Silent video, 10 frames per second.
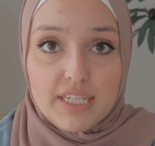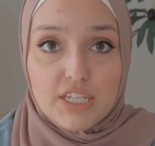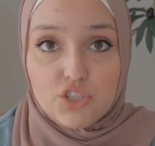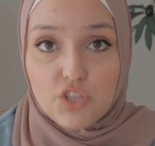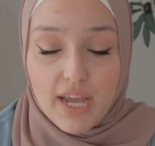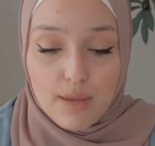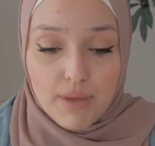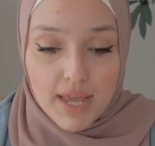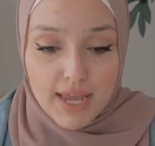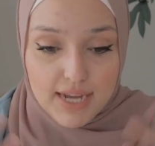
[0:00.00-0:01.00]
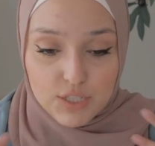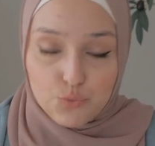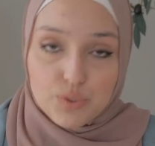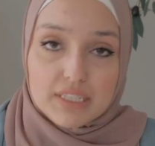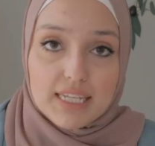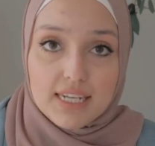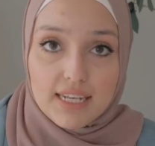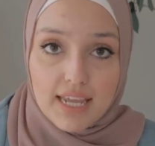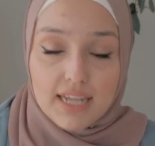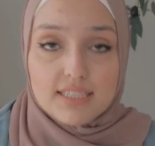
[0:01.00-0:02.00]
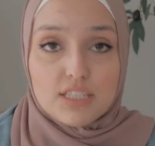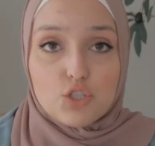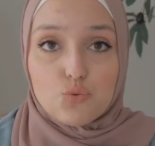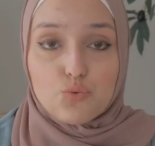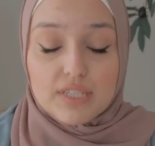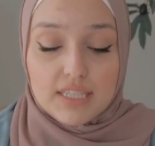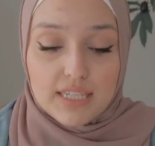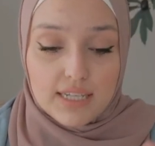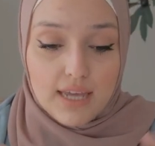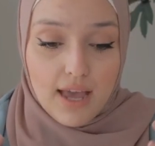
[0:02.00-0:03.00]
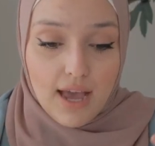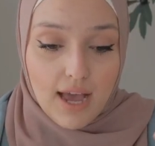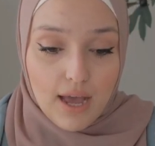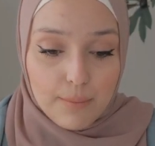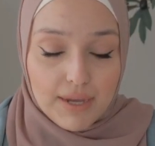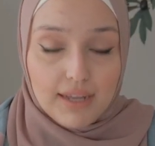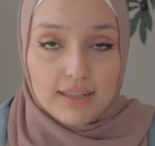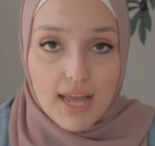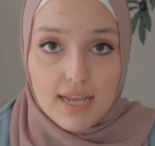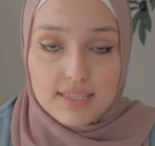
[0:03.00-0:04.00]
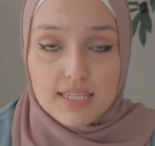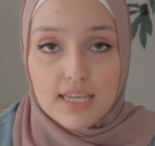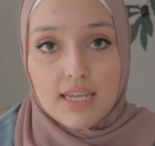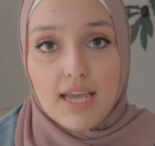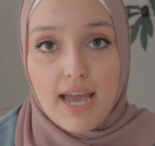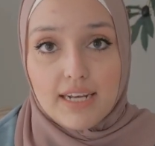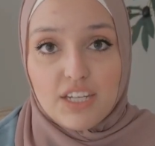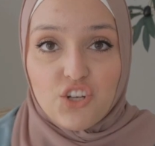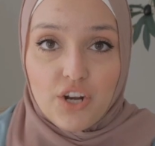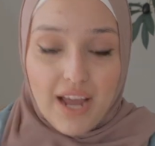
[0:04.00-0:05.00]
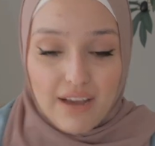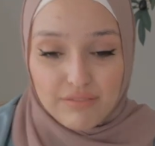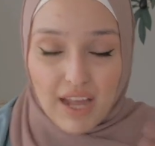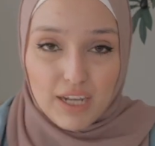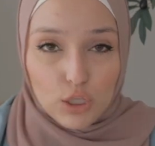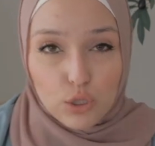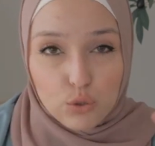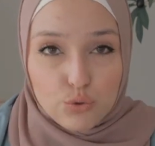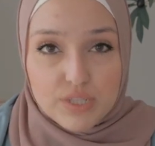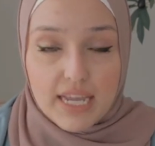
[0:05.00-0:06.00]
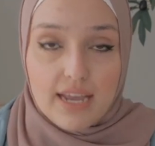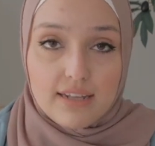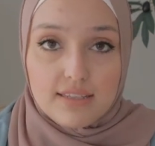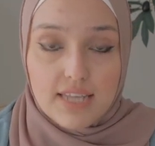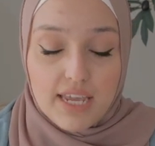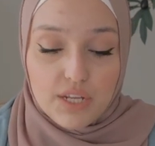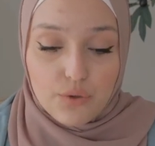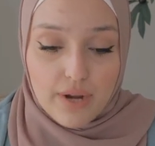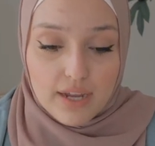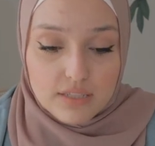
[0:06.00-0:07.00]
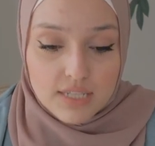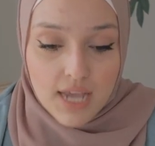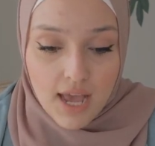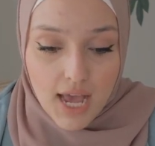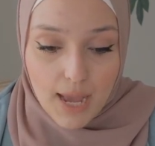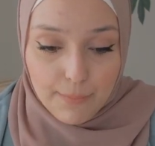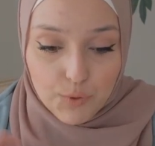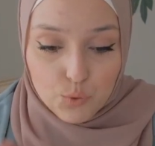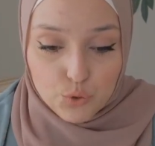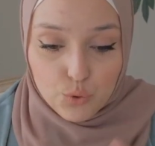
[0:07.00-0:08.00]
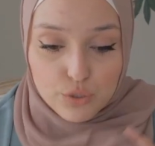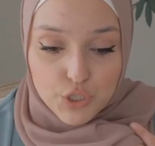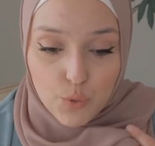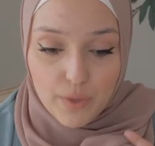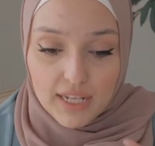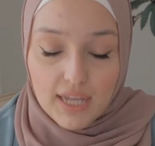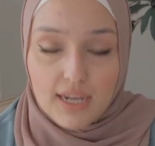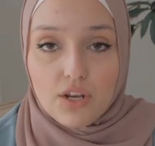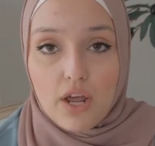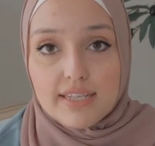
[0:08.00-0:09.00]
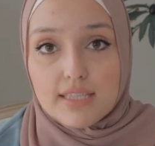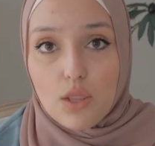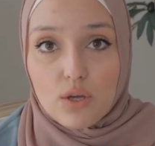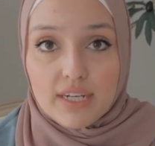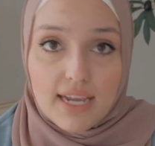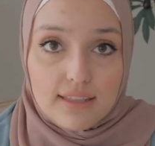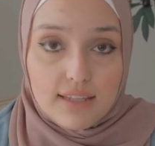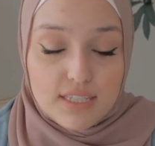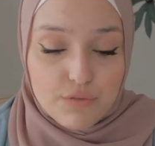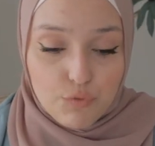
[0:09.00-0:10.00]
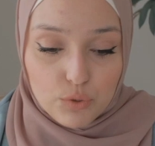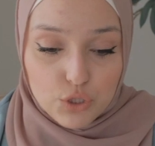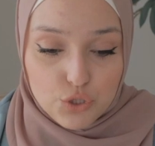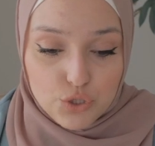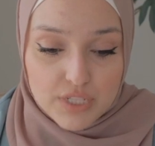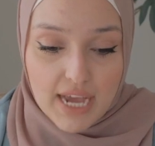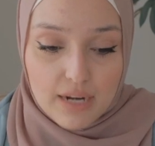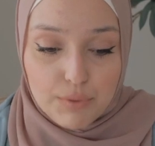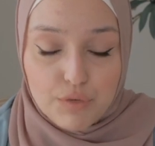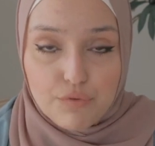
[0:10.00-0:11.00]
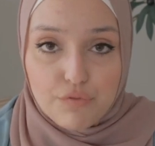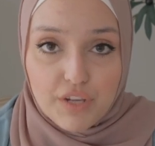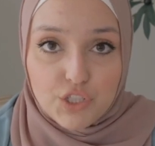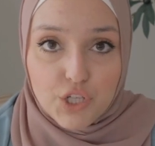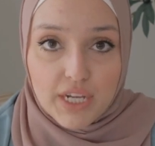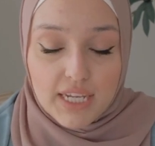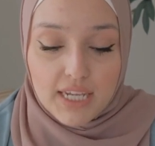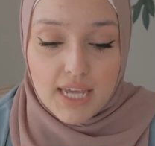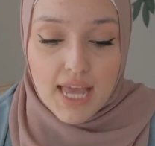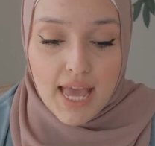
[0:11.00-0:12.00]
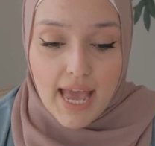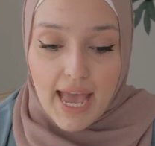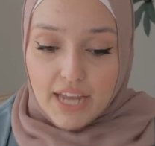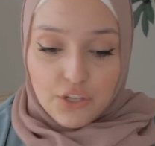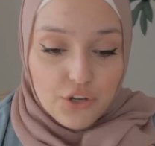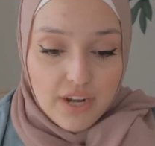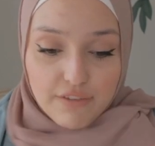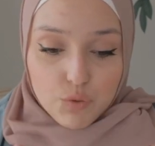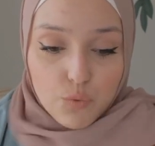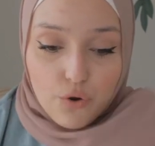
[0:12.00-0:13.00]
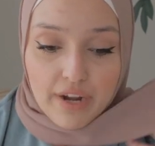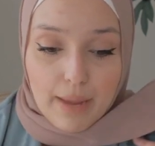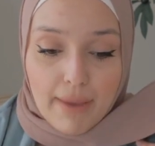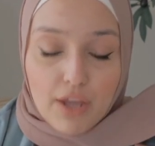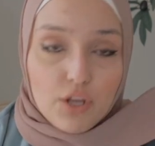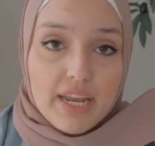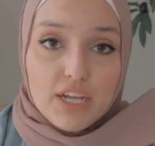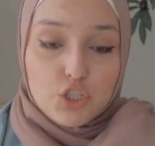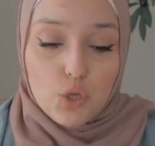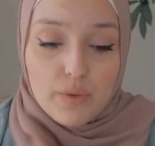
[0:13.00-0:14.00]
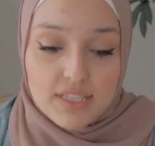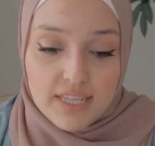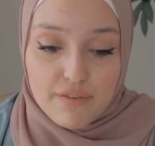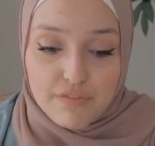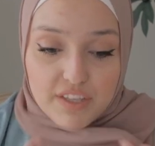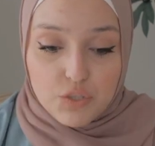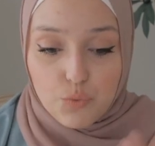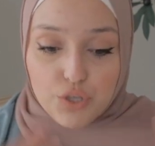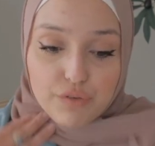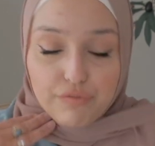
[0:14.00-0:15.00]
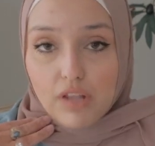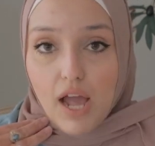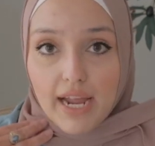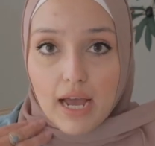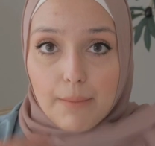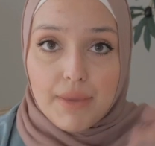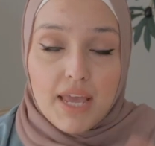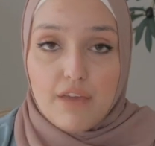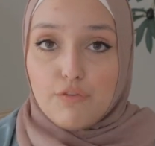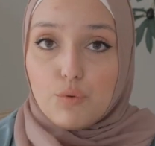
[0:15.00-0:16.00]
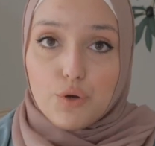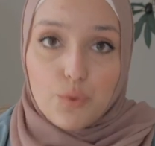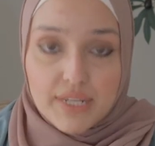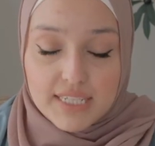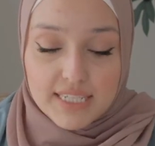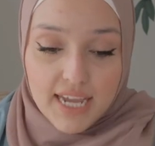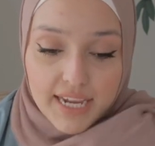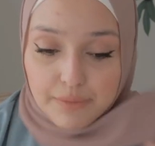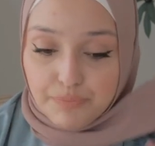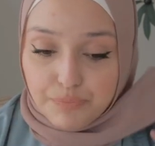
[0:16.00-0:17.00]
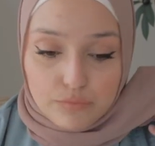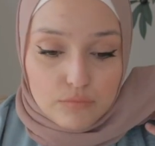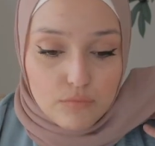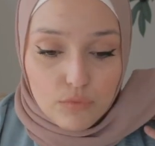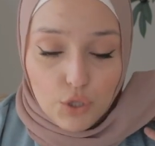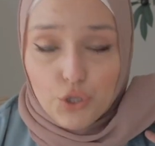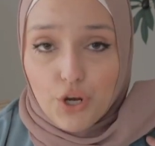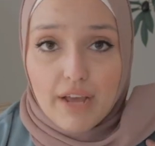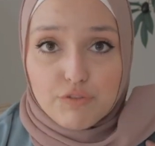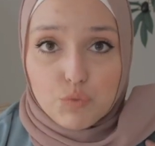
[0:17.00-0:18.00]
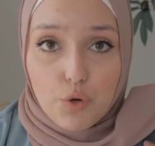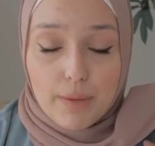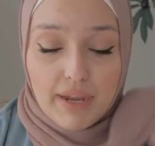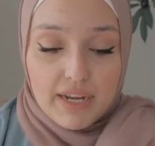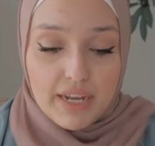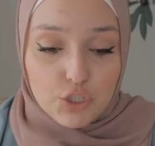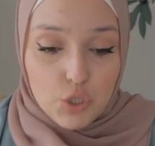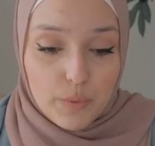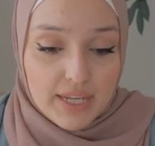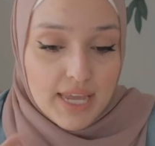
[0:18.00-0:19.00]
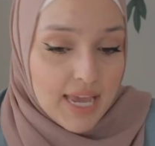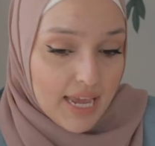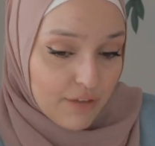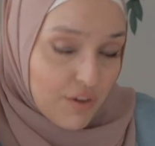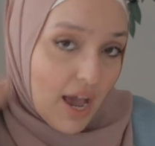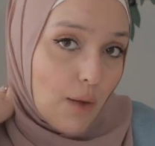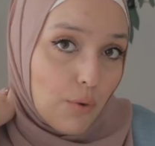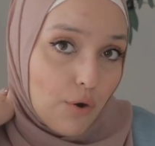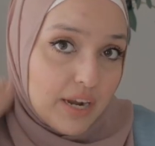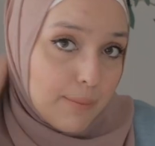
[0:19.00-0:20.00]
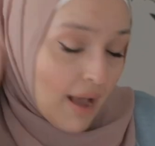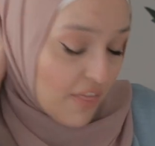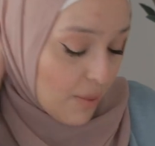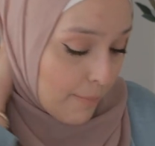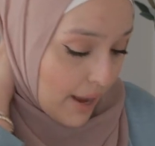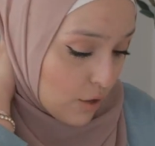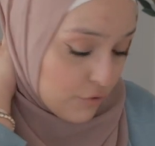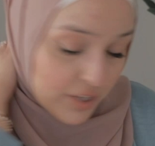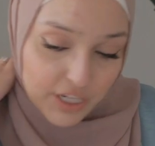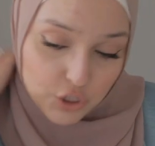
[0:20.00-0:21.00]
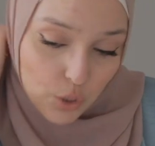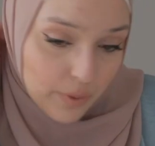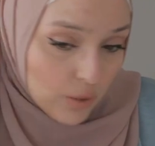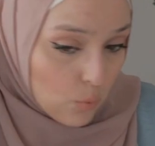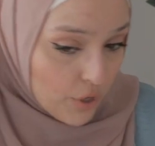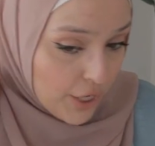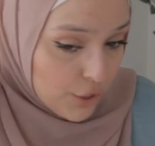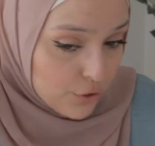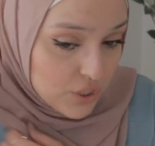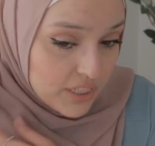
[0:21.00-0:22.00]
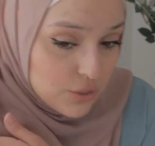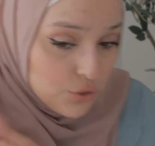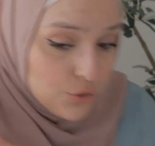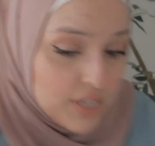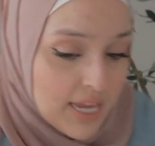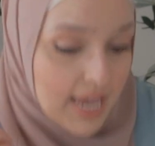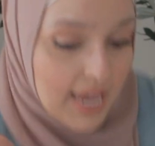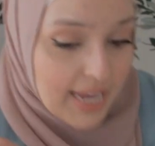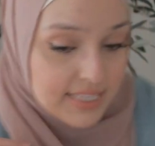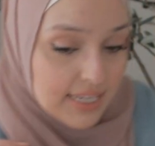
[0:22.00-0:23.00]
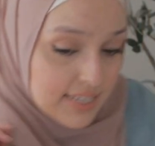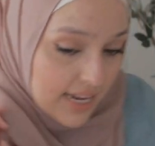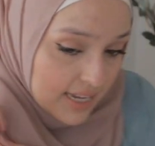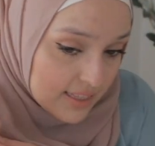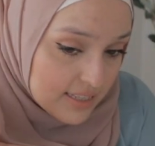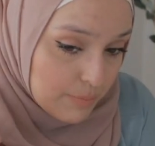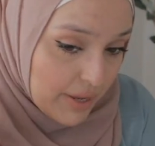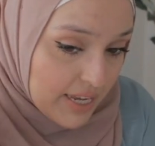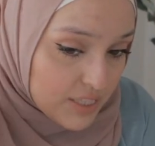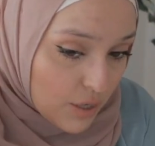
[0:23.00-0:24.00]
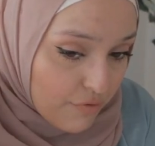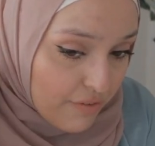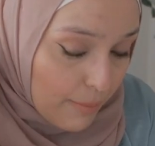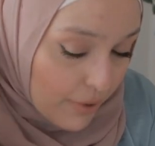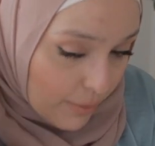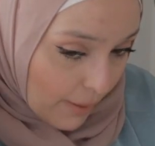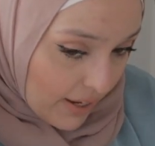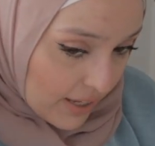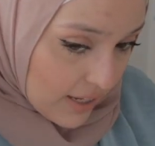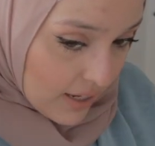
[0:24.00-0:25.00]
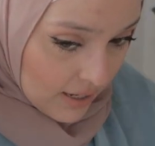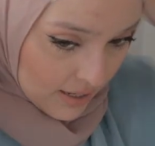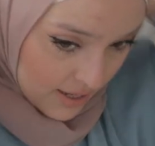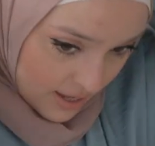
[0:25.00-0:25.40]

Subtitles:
hijab. It's really neat, it's really classy, and you don't have like loose ends hanging around. You could also wear like a nice long necklace if you wanted to add a bit of a feature here, and you don't have to worry about your neck showing. So if this were to fly up, if you were a windy day, you don't have to worry about your neck showing. If you are worried about the back of your neck showing, what I usually do is I take this piece of fabric back here